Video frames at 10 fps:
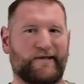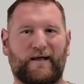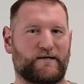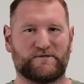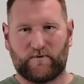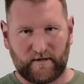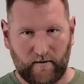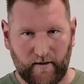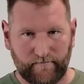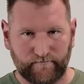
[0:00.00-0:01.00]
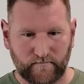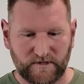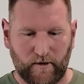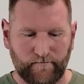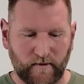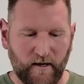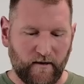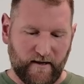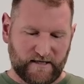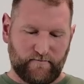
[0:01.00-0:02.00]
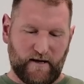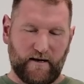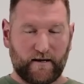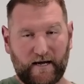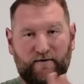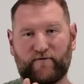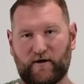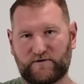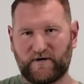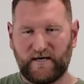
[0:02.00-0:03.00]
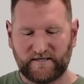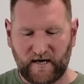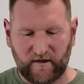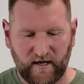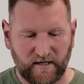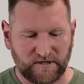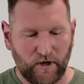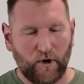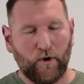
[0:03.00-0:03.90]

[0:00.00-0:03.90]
Yeah, it doesn't work that way. So that's my kind of training side of things.